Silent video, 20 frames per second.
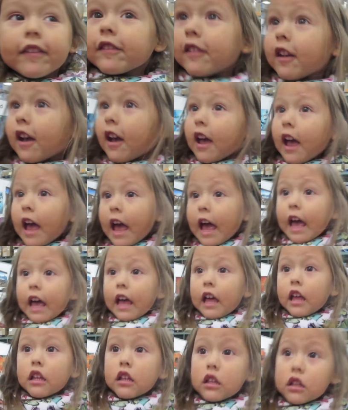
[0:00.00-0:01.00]

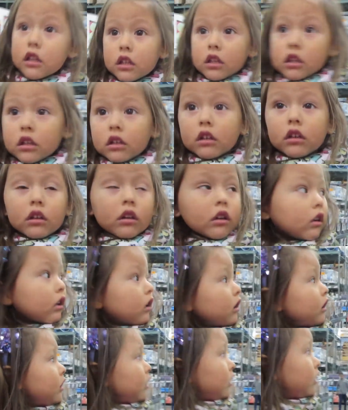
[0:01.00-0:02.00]
Migos, Where's the
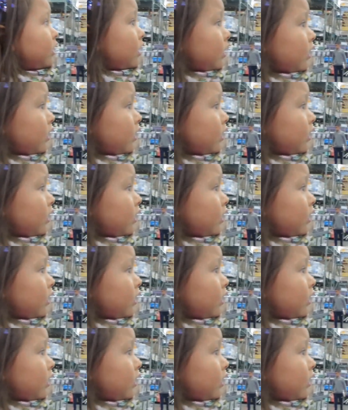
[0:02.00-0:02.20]
monster